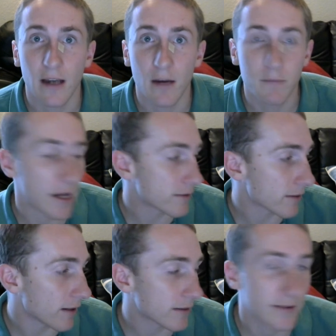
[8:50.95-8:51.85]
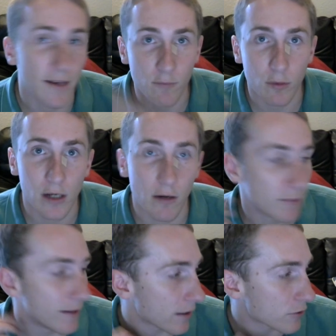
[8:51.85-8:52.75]
updates, like 7.0 will
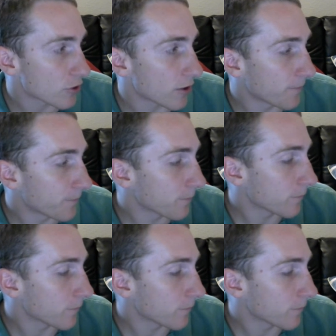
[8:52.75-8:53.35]
be next year.